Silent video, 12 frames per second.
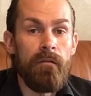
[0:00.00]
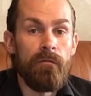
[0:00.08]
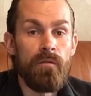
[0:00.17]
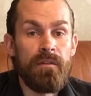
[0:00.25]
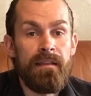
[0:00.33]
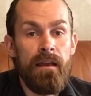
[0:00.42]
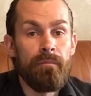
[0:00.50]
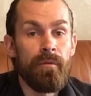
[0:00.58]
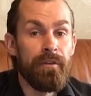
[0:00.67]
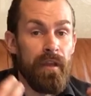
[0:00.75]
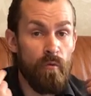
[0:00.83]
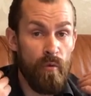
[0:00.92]
For
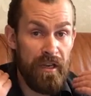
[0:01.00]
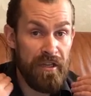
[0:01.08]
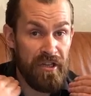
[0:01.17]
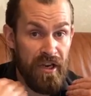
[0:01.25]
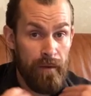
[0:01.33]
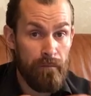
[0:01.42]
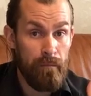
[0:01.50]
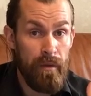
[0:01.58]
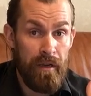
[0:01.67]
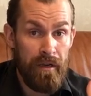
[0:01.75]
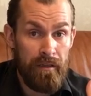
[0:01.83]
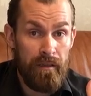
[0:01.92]
example, the V-shaped
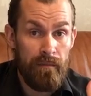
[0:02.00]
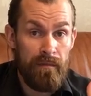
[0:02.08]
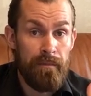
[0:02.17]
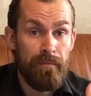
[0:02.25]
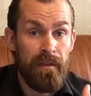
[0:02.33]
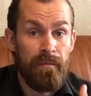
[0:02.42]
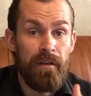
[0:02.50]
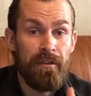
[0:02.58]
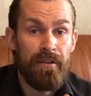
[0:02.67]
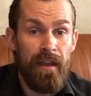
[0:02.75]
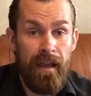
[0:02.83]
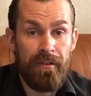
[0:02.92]
beard comes pretty
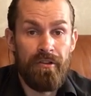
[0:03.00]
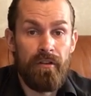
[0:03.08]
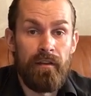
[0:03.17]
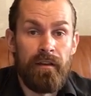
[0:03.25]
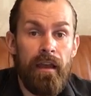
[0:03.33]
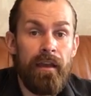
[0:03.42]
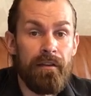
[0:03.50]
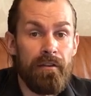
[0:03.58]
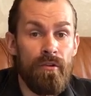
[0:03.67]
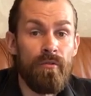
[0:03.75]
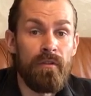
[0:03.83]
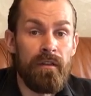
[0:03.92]
much naturally and
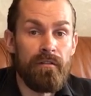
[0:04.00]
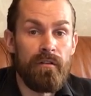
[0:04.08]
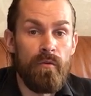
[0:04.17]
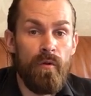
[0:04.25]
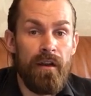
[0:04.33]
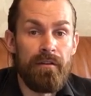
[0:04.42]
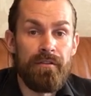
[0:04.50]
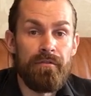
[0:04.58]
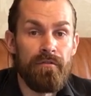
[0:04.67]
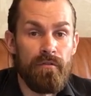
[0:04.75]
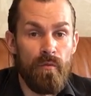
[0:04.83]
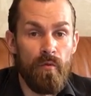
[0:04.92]
it only requires you
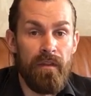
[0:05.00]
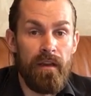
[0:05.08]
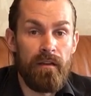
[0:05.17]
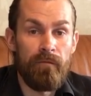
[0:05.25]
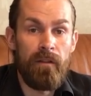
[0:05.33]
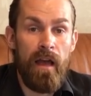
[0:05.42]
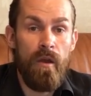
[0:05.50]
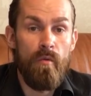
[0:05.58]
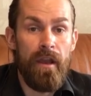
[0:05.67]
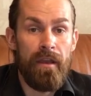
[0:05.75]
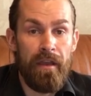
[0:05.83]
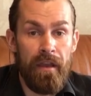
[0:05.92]
to remove the
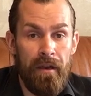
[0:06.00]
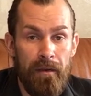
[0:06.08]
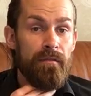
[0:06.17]
flyaway hair.